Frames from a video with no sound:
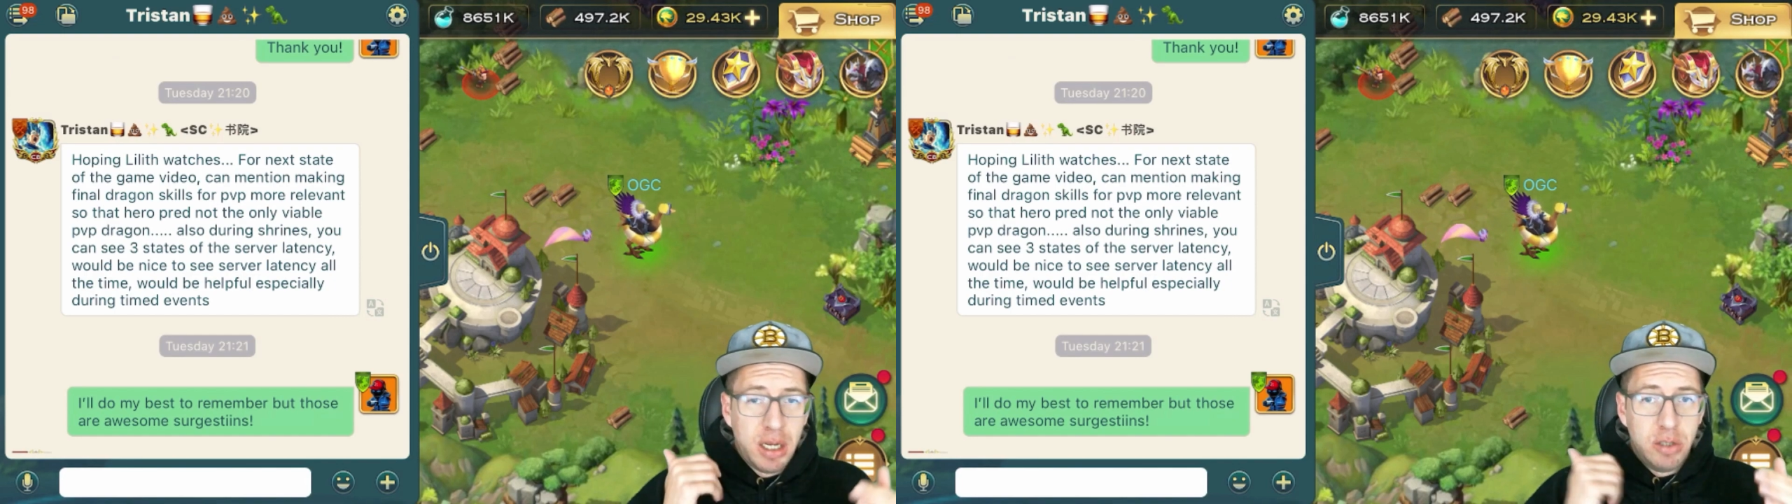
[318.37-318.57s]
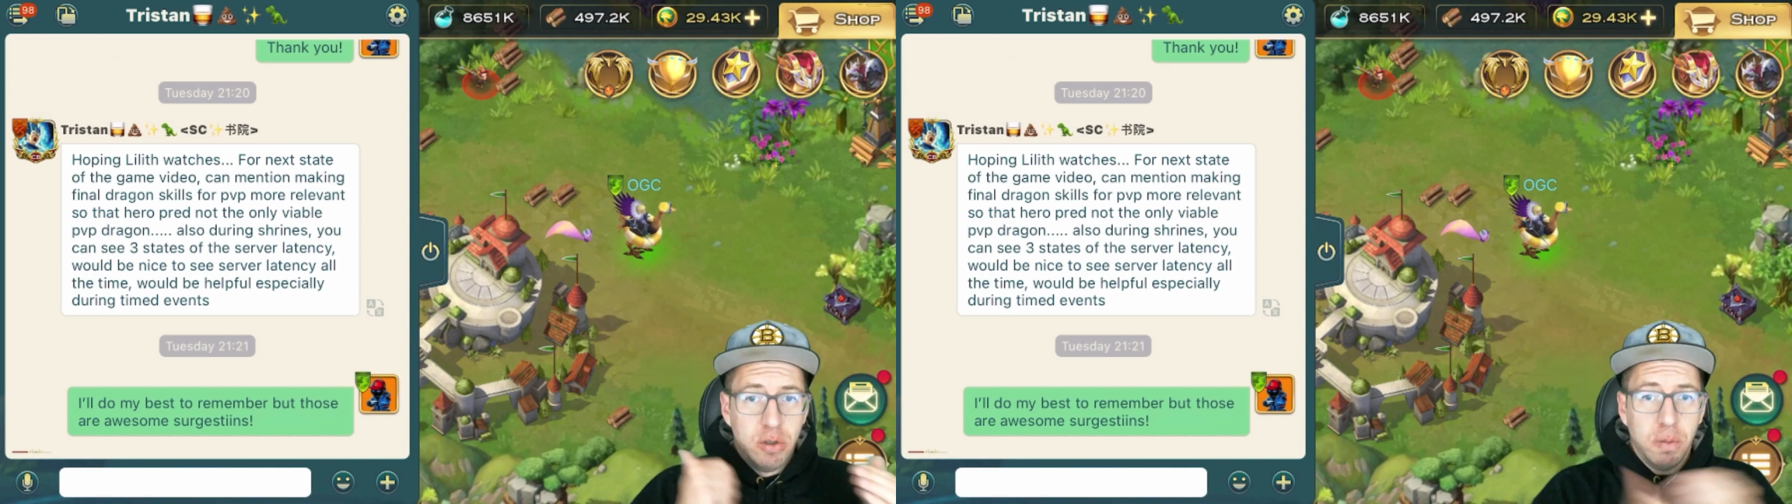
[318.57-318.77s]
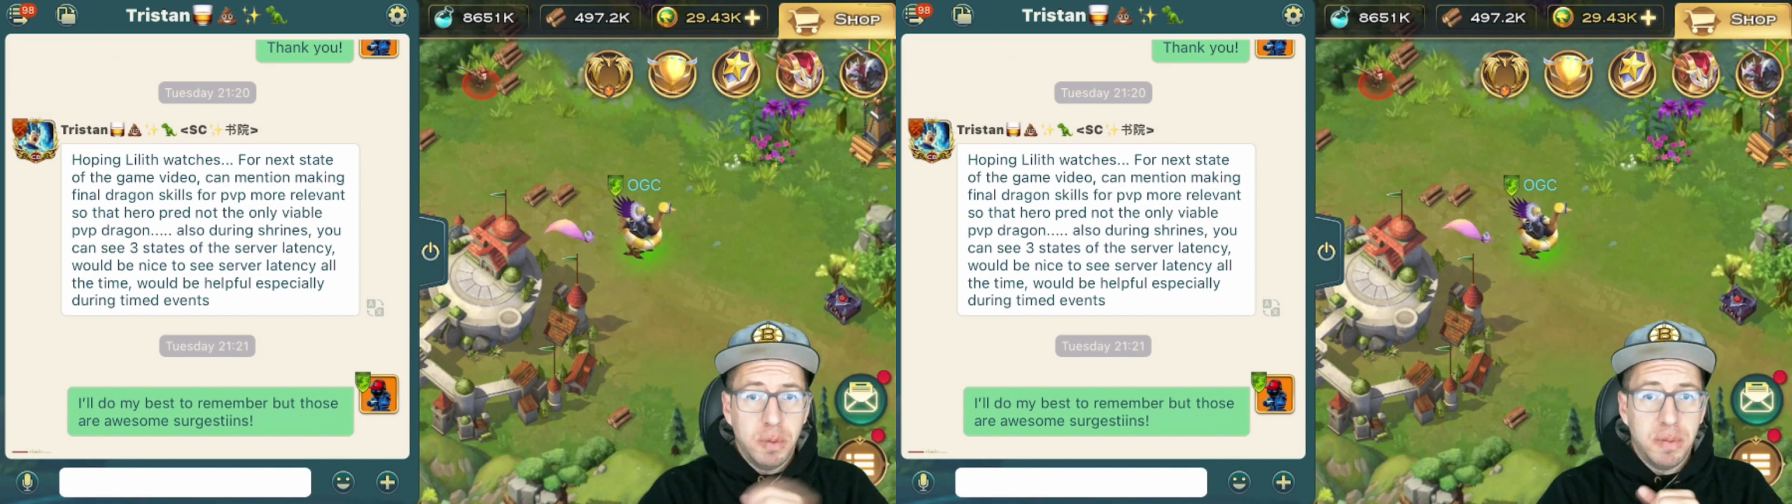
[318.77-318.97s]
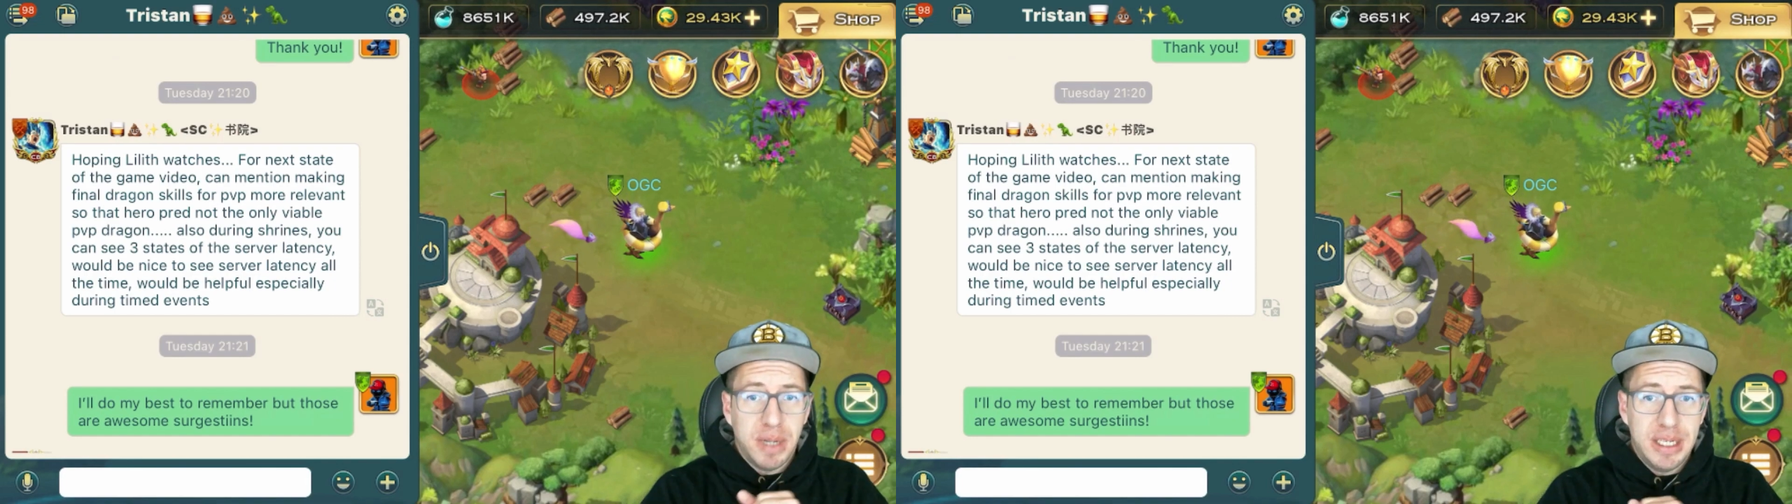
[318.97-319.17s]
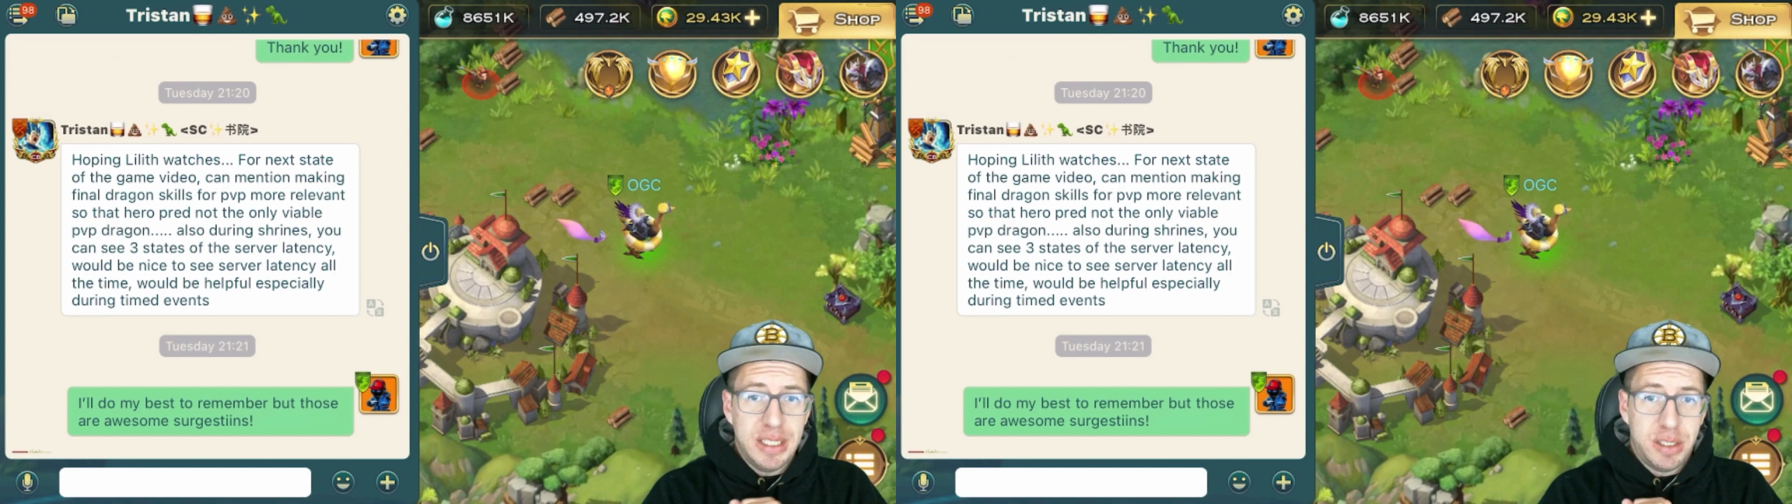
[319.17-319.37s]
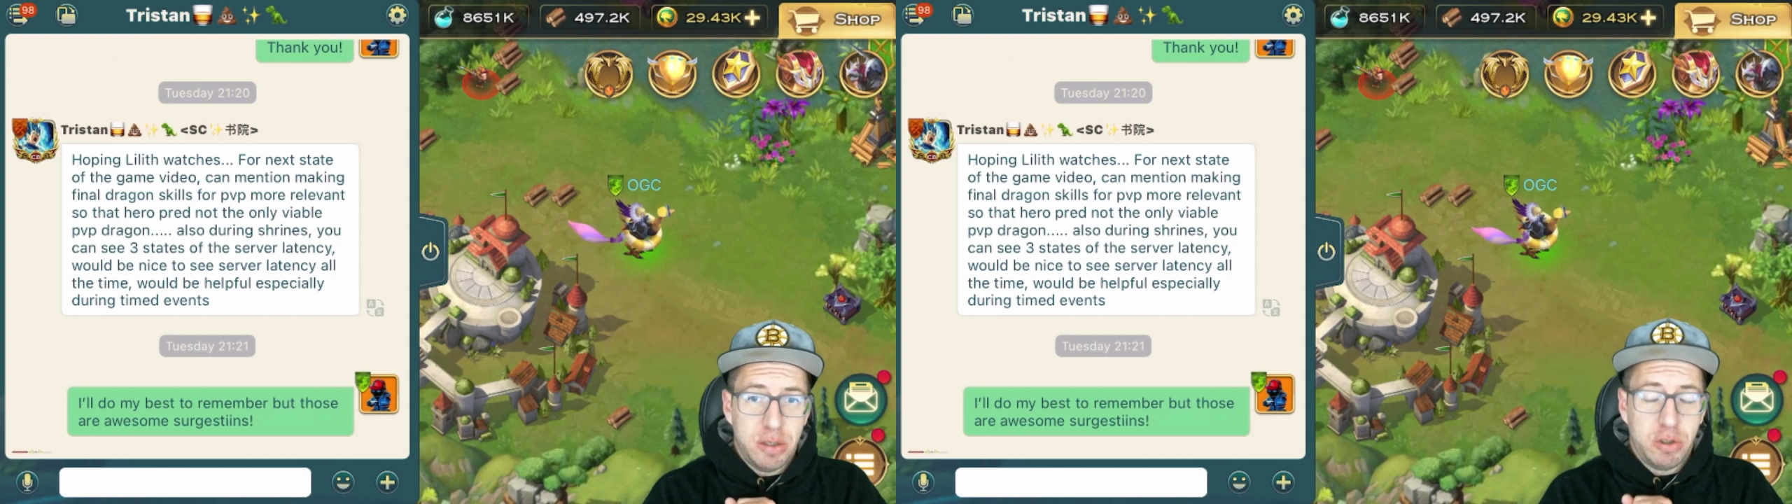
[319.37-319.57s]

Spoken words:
Noble Blood is so